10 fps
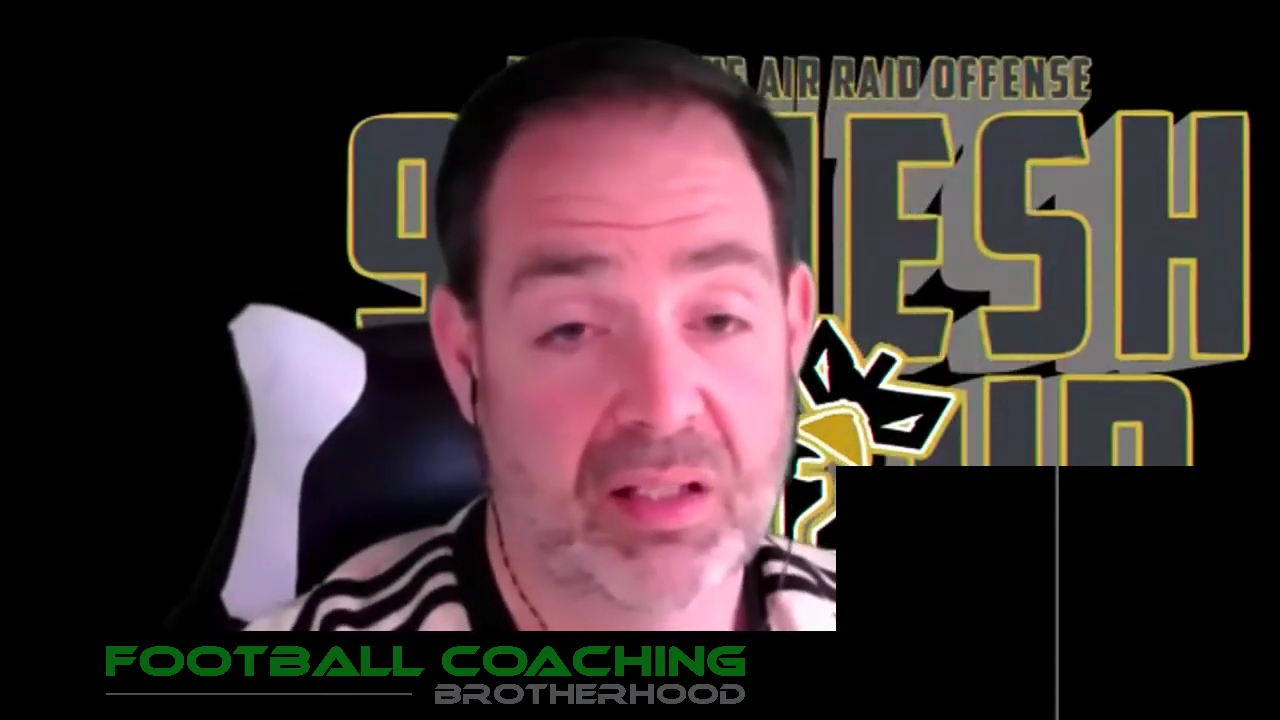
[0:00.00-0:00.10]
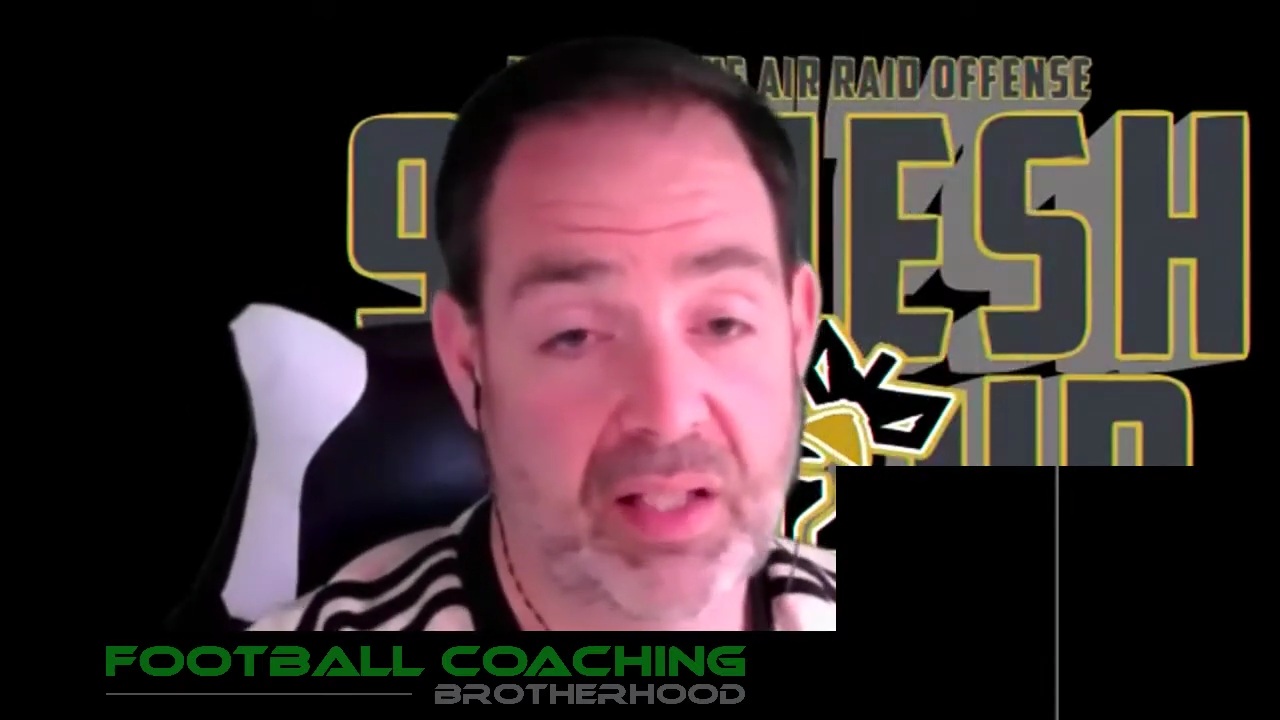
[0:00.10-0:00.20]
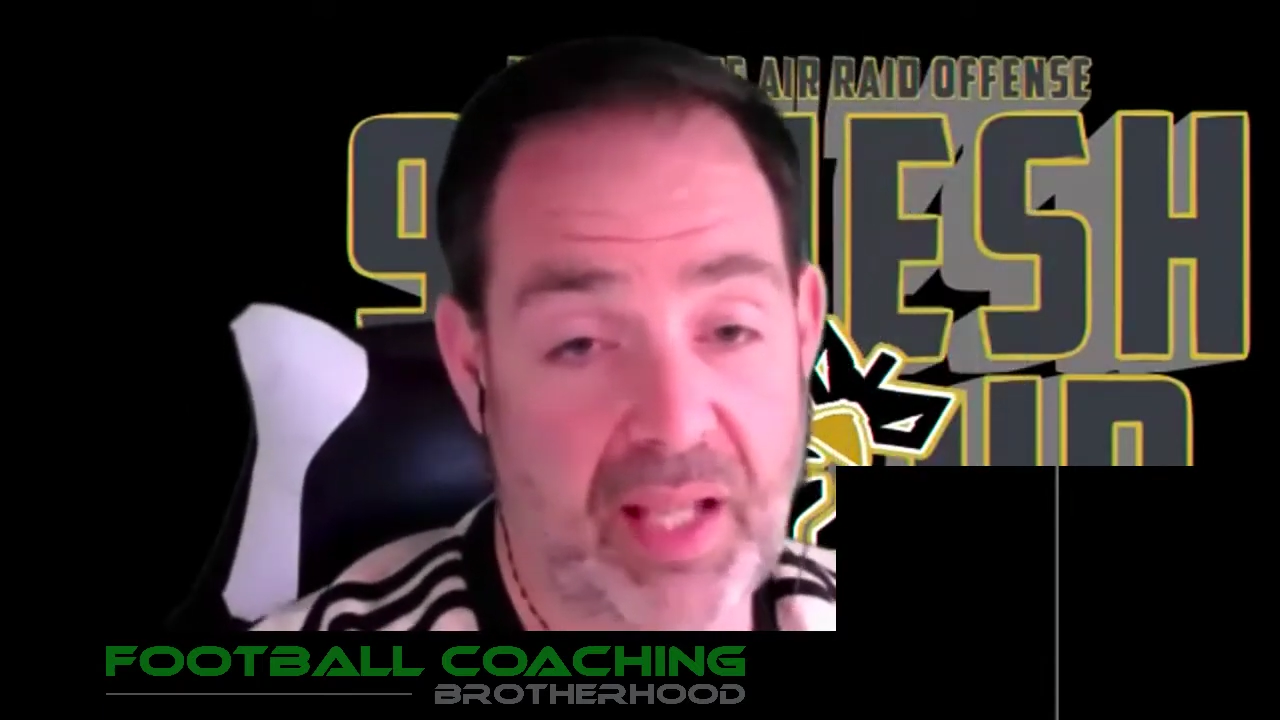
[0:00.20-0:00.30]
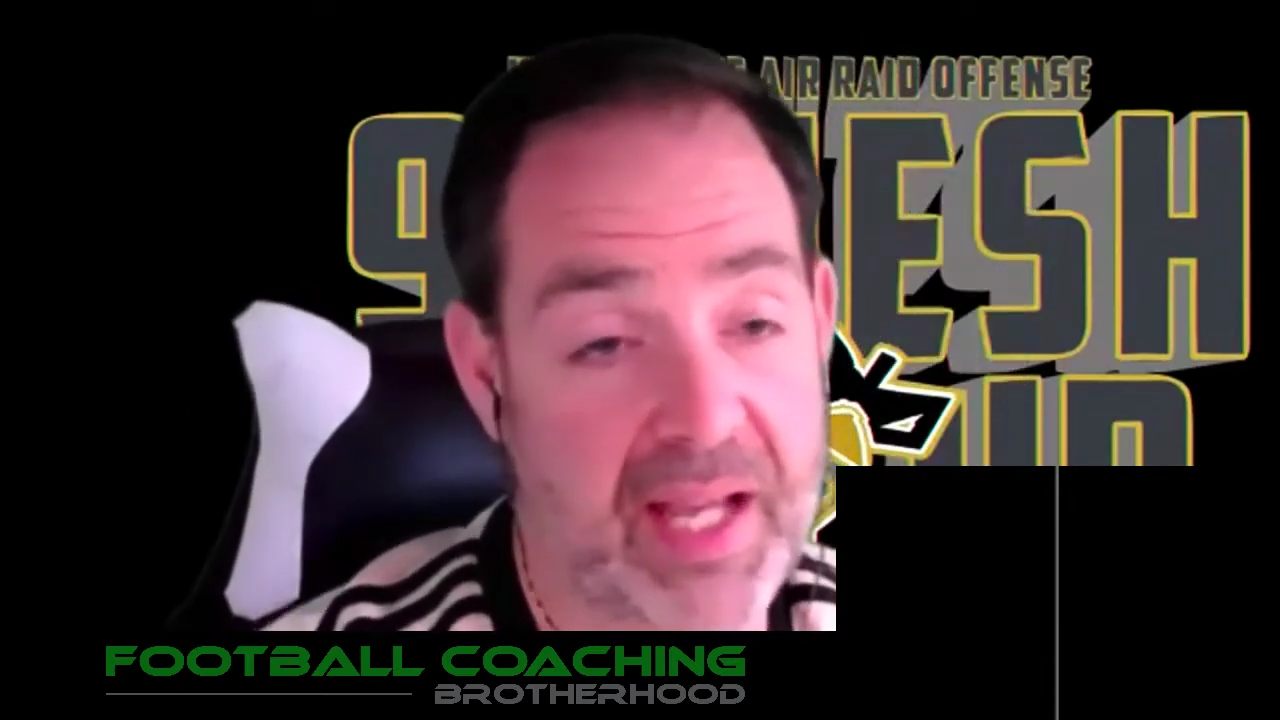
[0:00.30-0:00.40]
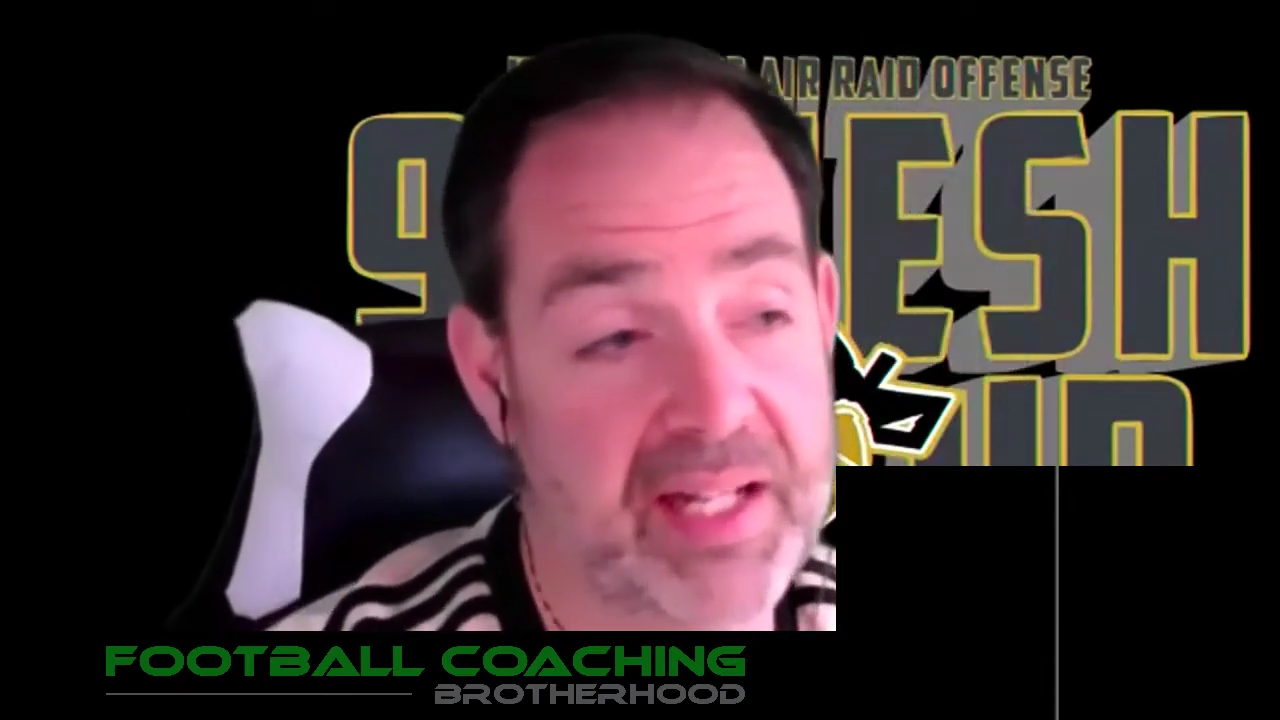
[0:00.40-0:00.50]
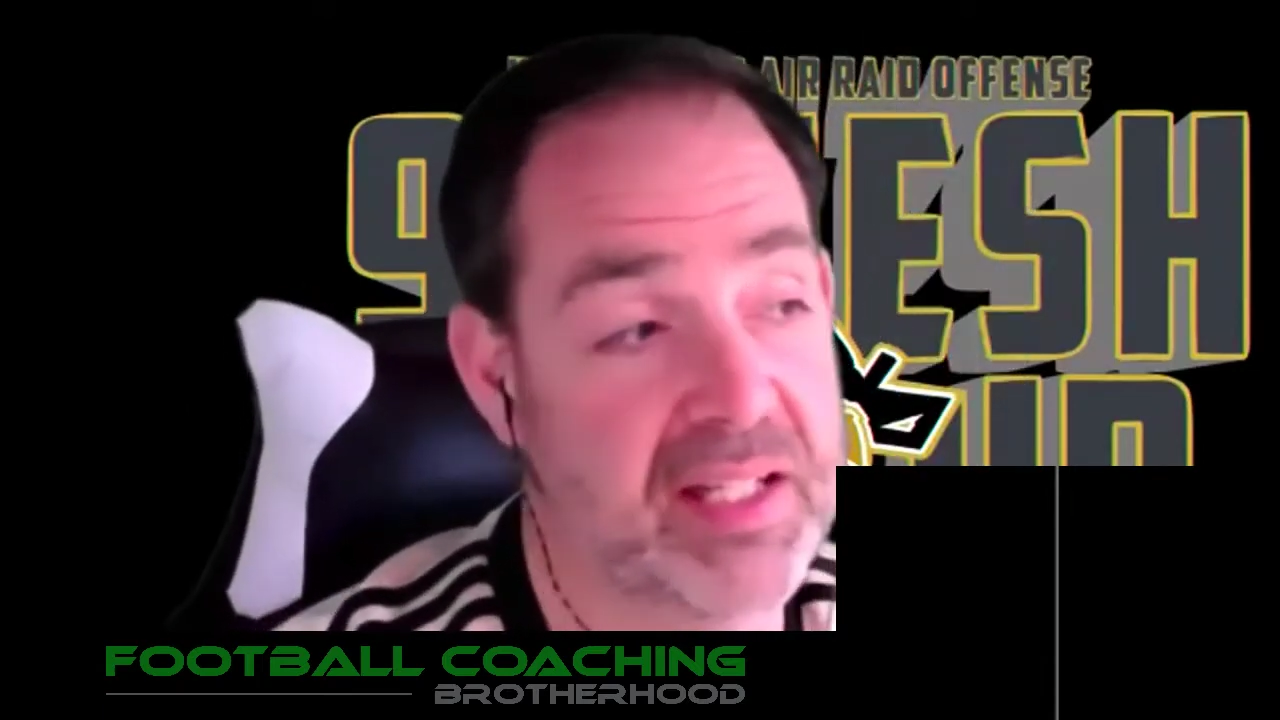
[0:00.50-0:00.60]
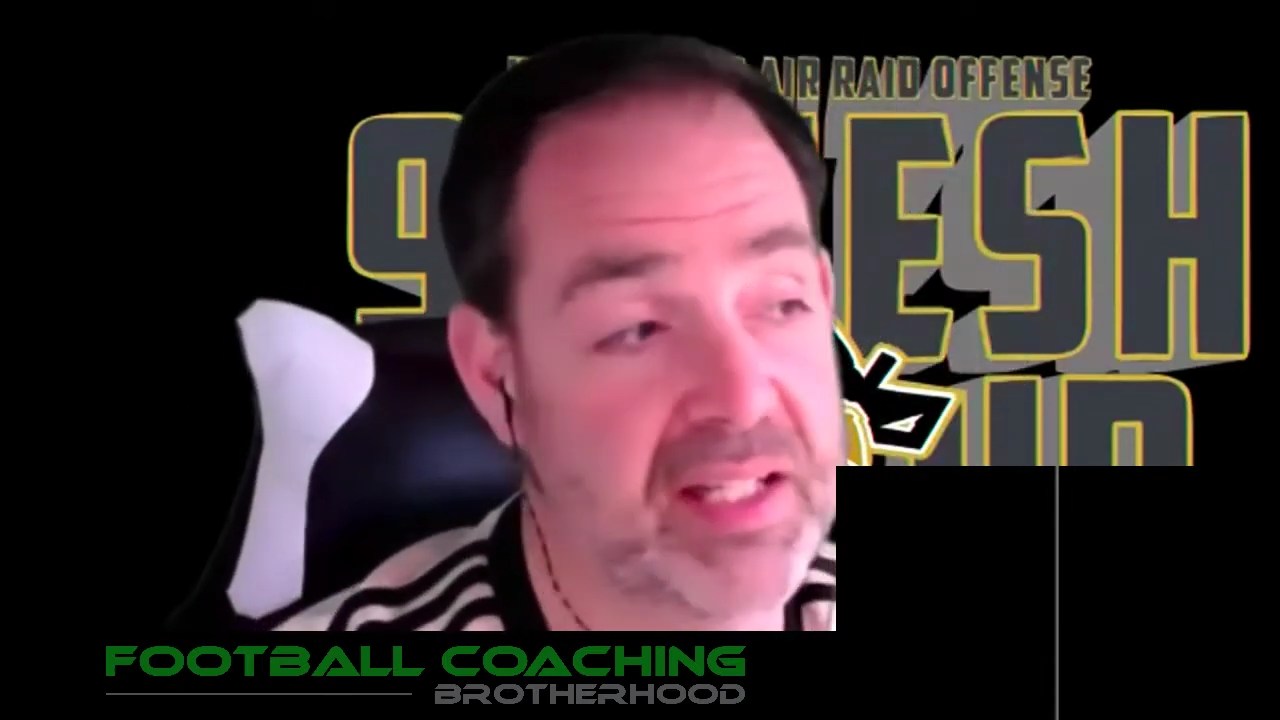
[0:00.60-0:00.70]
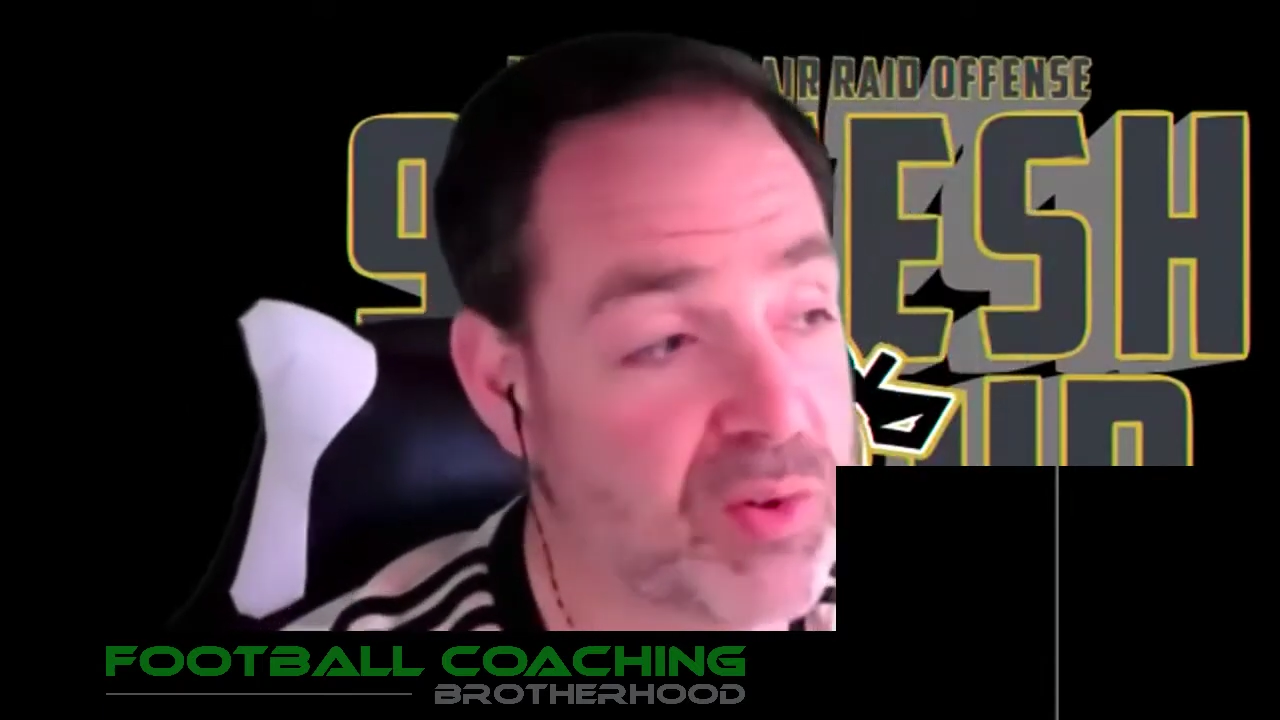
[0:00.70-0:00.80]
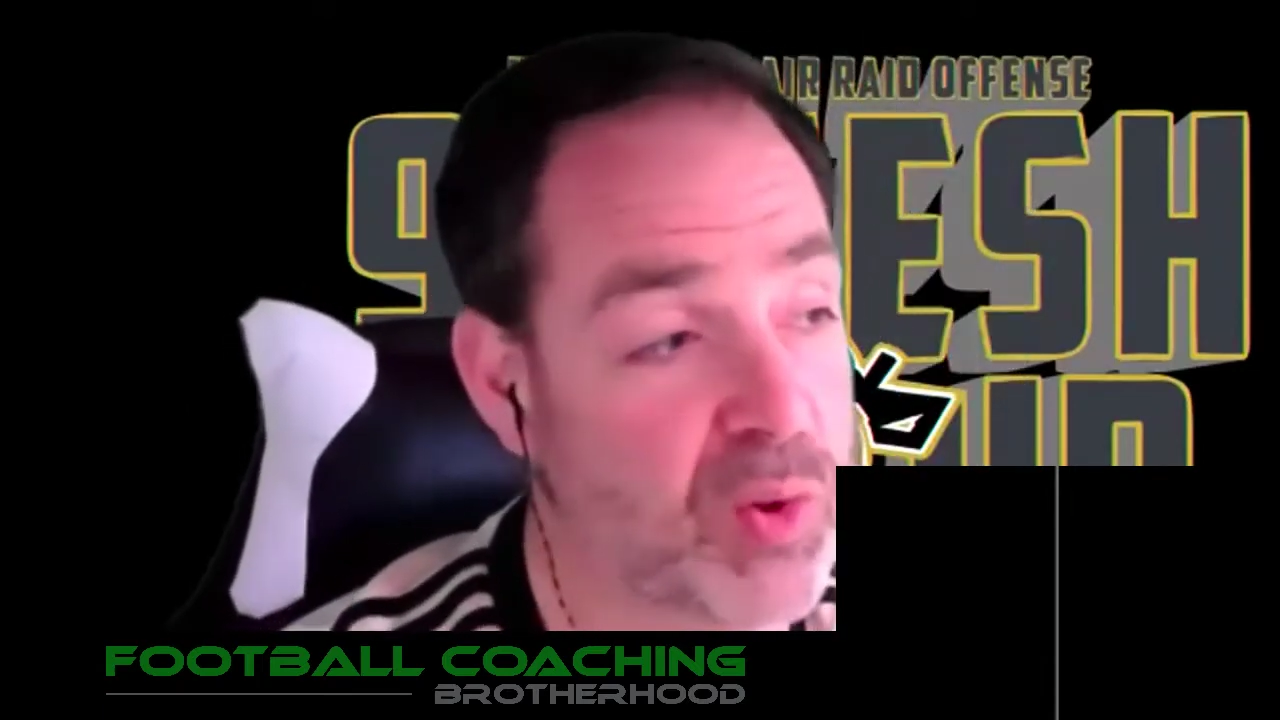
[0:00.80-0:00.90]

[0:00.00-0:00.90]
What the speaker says: and he can score